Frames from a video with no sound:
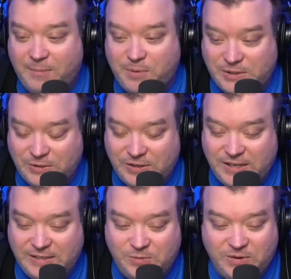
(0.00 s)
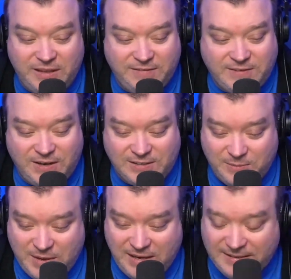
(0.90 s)
opportunities where they've talked to
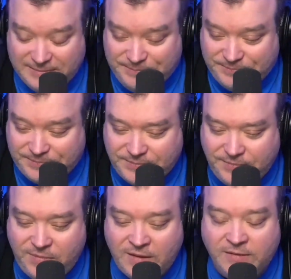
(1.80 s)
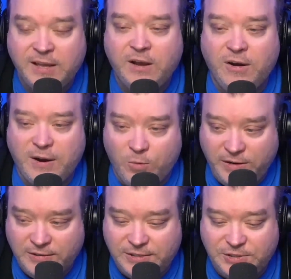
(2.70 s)
me. I'm like, all right, well,
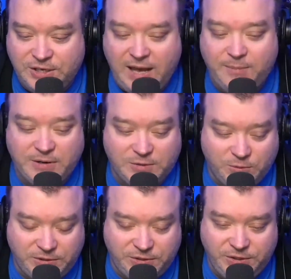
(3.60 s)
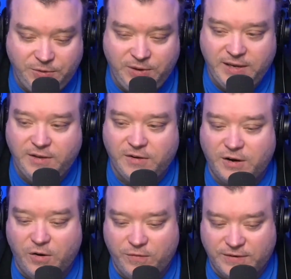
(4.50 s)
here's the job. Here's what you're doing. You're going
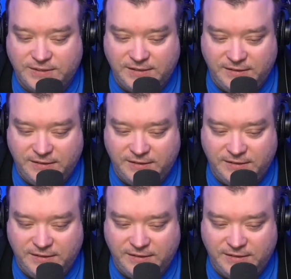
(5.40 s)
to oversee